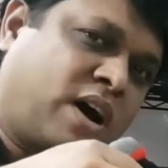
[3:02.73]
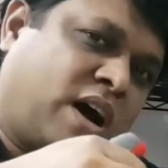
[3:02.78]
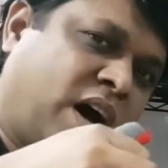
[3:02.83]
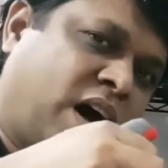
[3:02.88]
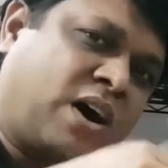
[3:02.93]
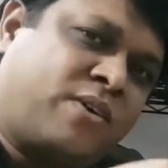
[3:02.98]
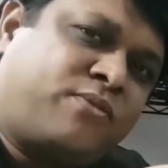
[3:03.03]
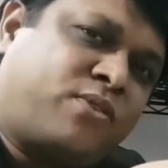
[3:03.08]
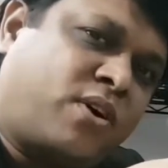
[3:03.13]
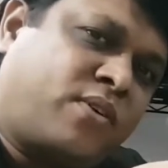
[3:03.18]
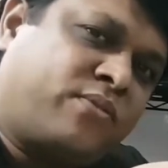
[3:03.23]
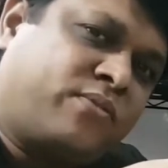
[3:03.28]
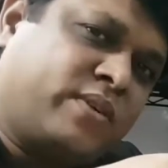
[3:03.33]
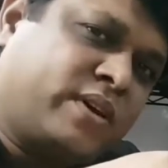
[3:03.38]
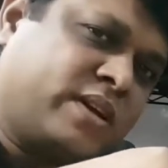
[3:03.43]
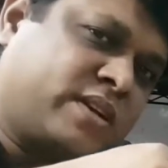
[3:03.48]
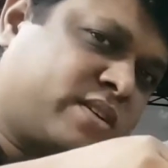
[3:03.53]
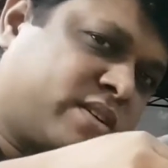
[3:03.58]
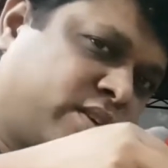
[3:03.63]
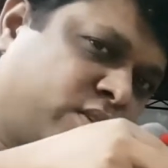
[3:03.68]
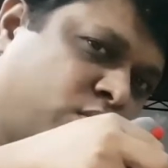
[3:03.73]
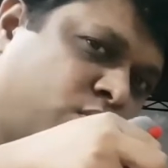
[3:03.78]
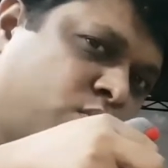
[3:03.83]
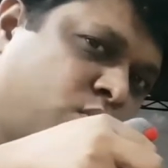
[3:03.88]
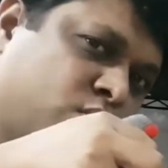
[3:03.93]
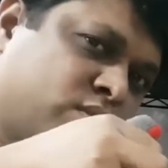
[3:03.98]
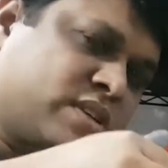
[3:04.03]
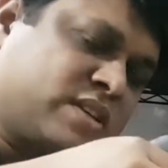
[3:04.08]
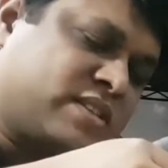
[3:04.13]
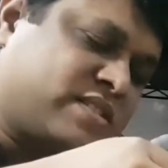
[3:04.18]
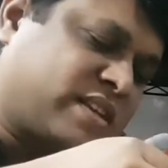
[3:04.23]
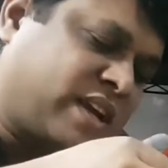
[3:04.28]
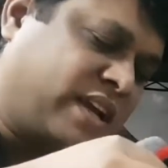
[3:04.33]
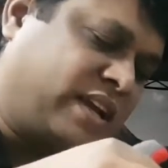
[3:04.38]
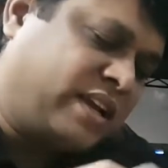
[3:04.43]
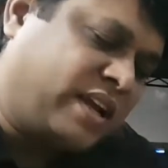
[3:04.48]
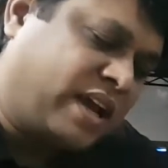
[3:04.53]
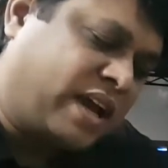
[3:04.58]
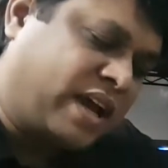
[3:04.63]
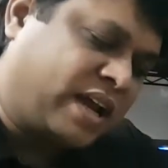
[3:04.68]
half of it goes
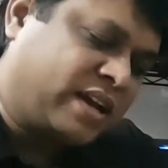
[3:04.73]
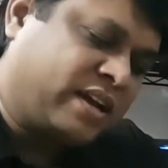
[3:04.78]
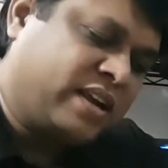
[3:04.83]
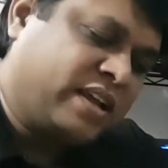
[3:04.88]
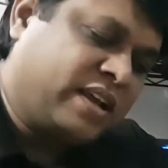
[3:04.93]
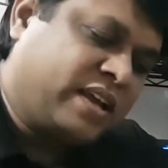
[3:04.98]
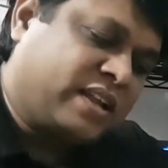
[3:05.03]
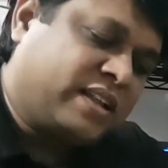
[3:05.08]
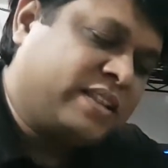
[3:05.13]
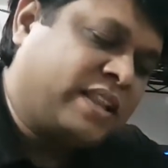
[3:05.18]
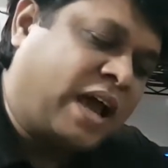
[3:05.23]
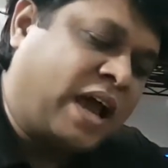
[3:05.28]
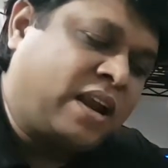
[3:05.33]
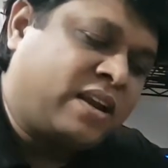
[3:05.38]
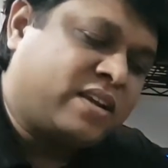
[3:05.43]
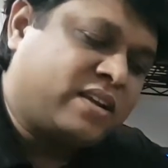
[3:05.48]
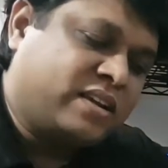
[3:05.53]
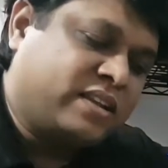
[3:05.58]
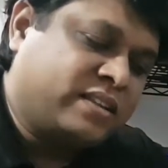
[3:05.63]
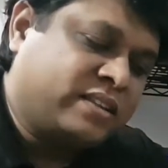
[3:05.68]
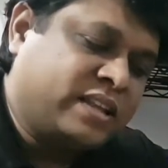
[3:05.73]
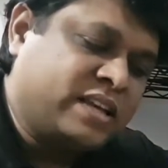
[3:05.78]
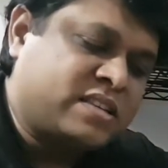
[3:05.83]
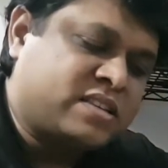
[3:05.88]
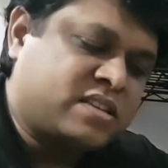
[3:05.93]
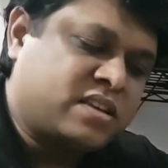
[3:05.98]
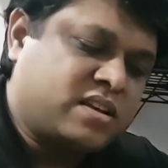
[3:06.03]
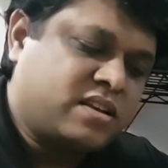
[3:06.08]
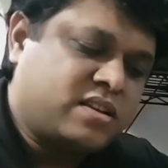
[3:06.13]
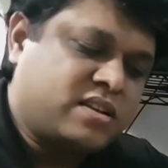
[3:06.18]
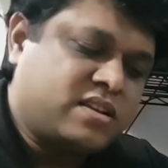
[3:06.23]
inside, and this